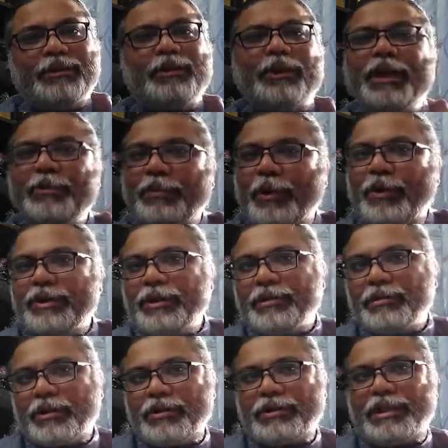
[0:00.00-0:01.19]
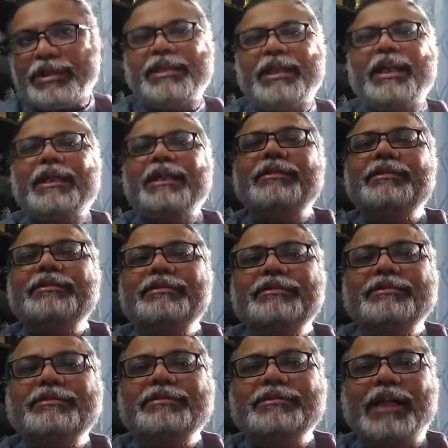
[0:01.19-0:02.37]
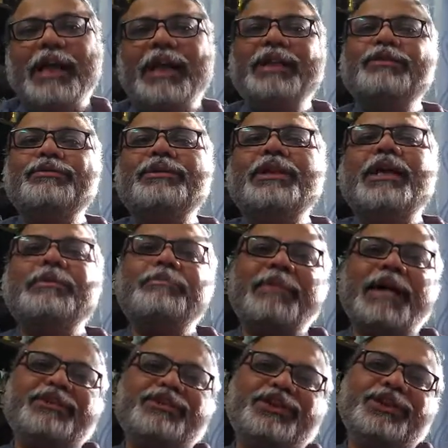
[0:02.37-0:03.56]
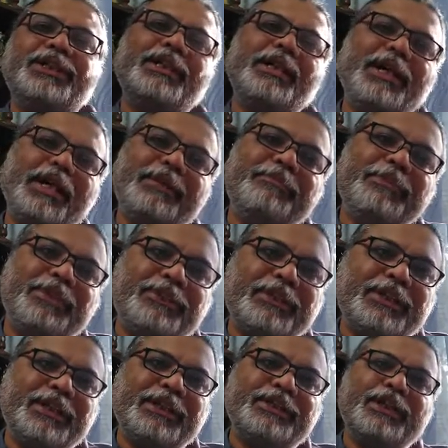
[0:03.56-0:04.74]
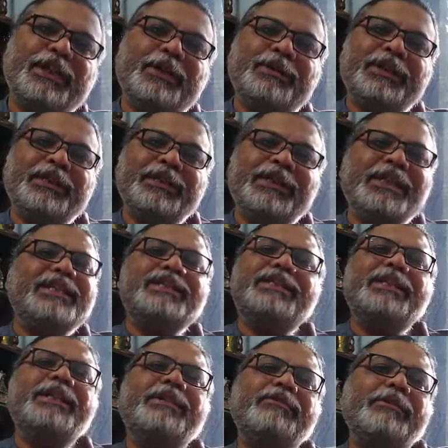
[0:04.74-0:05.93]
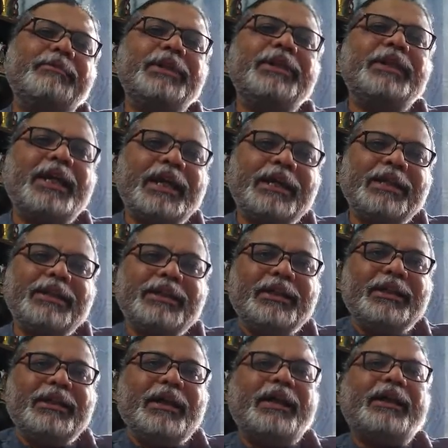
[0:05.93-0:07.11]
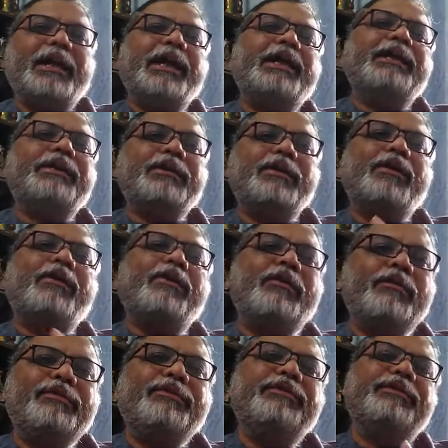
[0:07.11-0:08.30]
So keep all your thoughts aside and you start matching and mirroring slowly. Initially it will be like a kind of